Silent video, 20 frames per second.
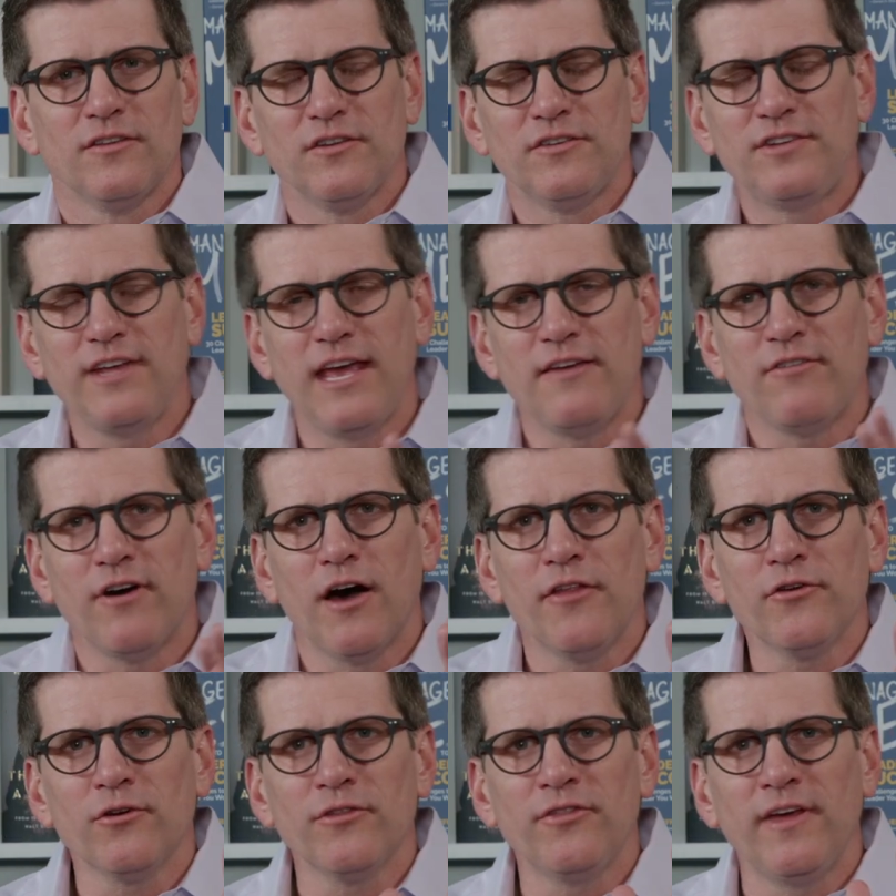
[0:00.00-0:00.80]
Dave,
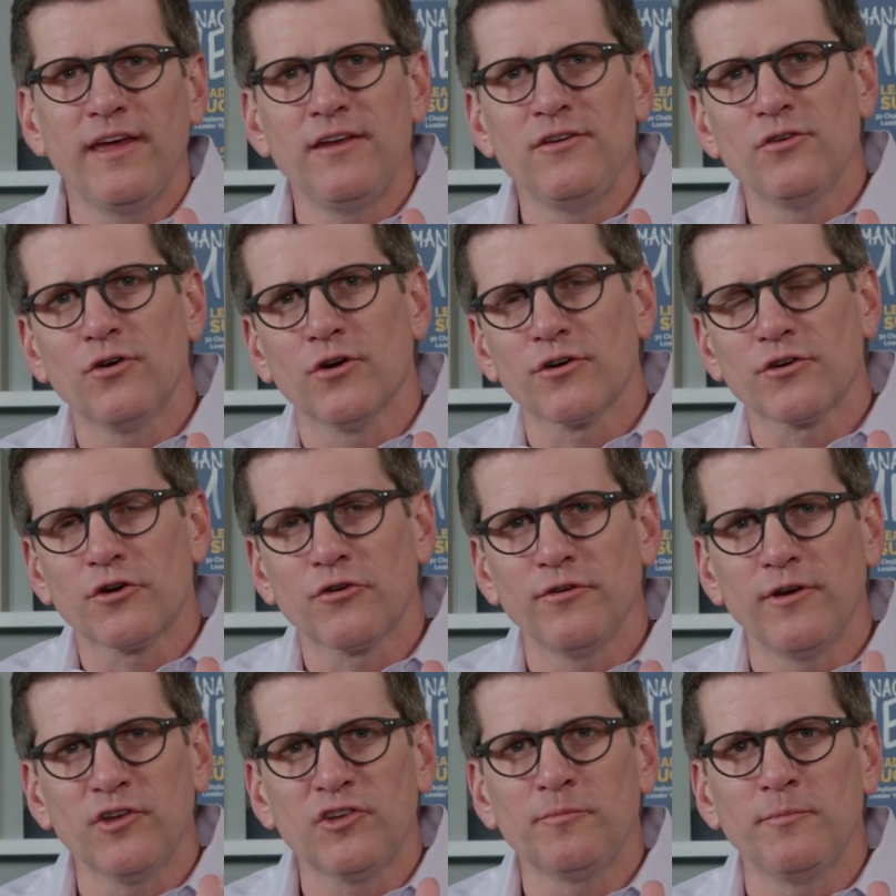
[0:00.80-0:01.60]
other than your
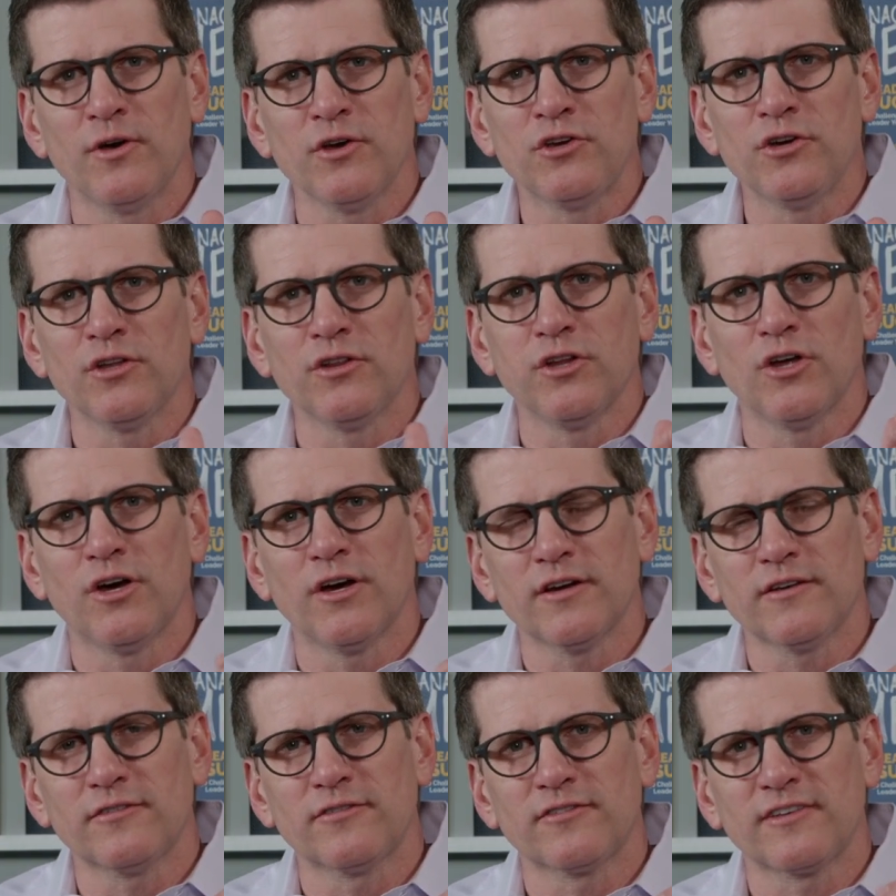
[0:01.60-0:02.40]
charisma, good
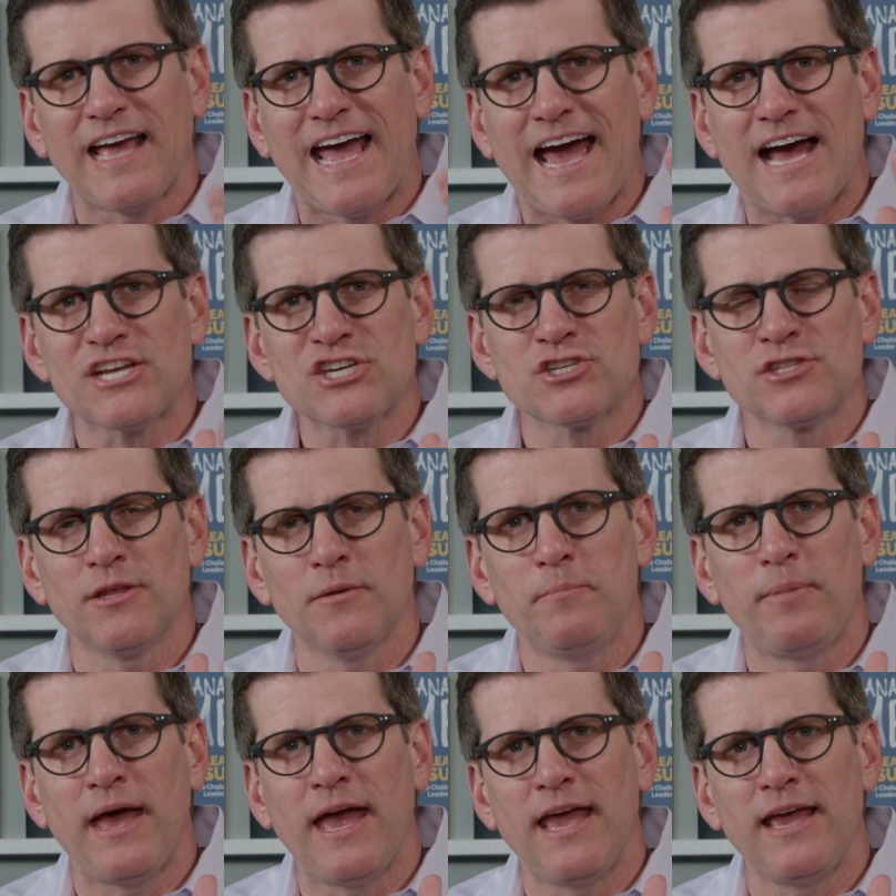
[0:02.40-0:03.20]
looks, cash in the
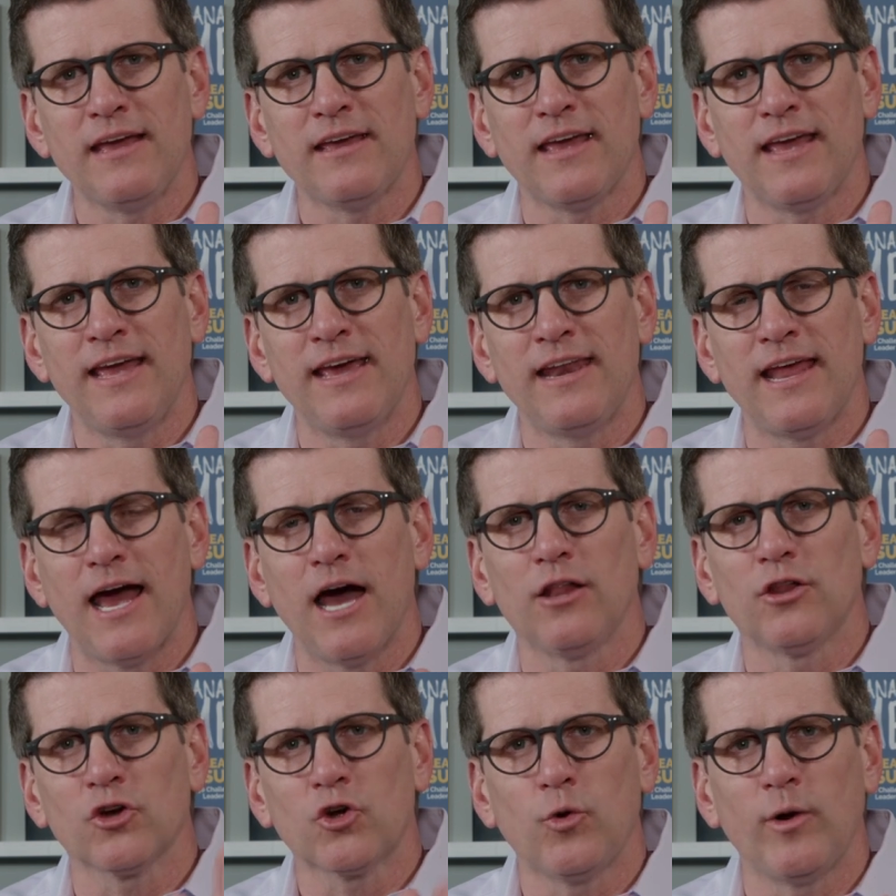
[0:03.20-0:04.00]
bank, and
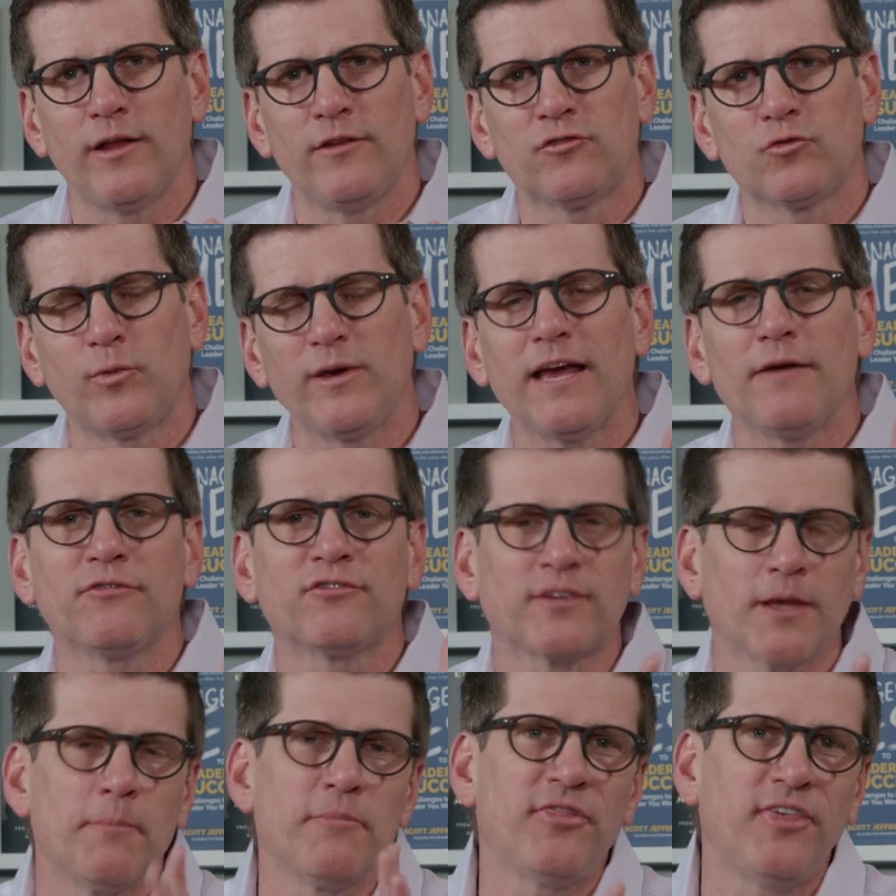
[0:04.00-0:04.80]
eloquence, we have
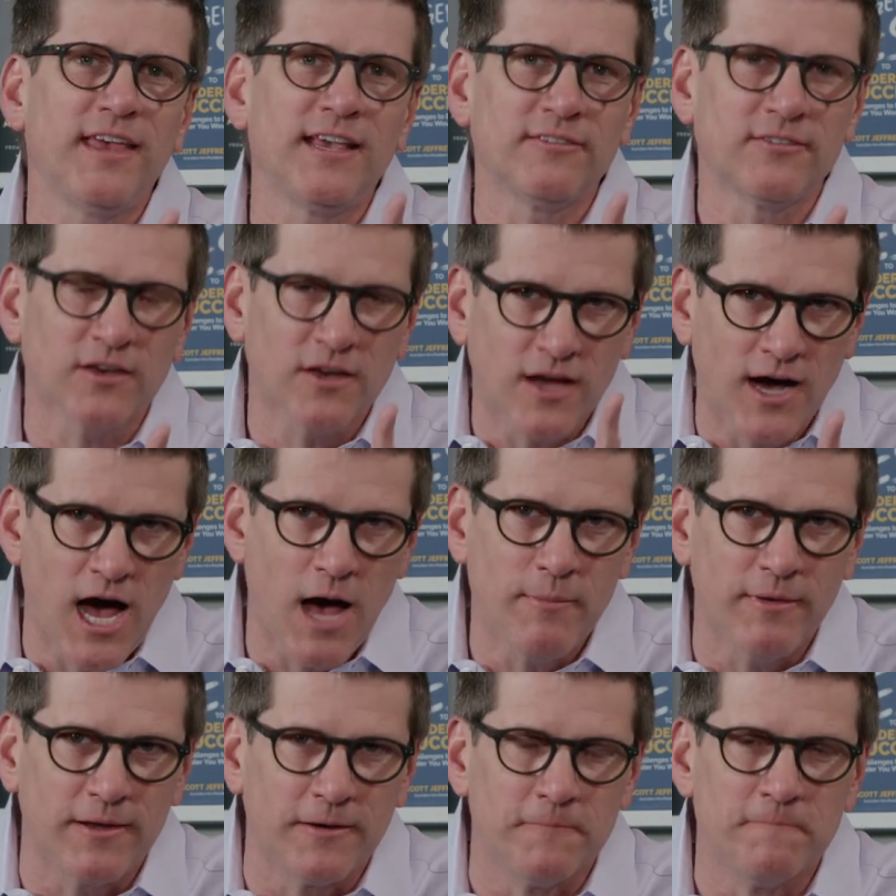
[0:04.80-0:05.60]
some things in
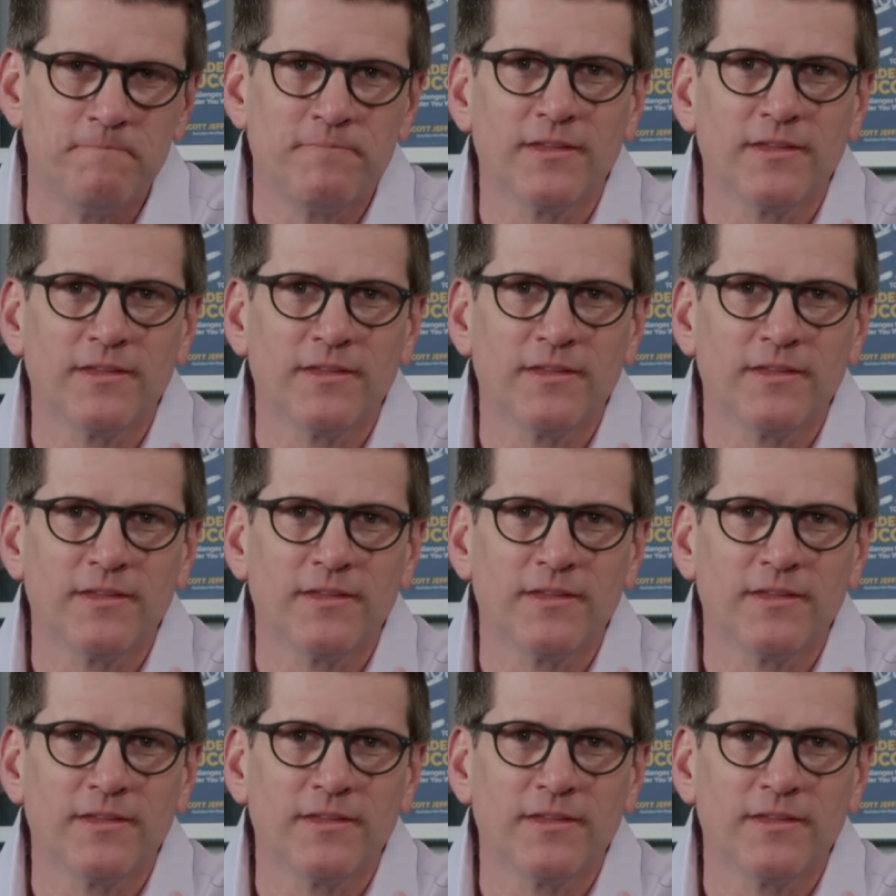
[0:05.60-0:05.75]
common.